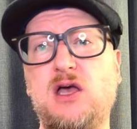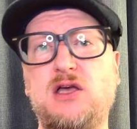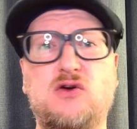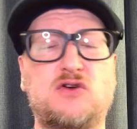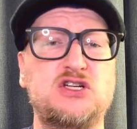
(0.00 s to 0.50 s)

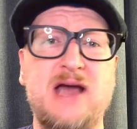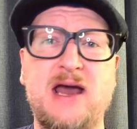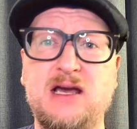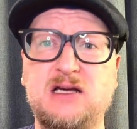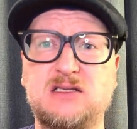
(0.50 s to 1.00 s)
your
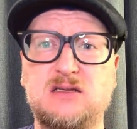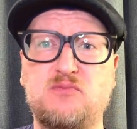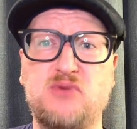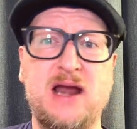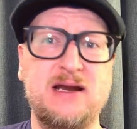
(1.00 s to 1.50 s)
genetics,
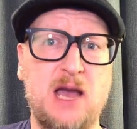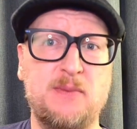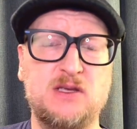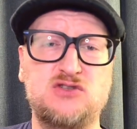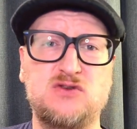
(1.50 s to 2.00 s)
brain
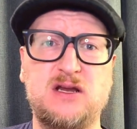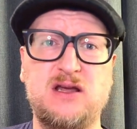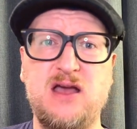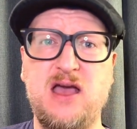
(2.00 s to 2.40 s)
chemistry,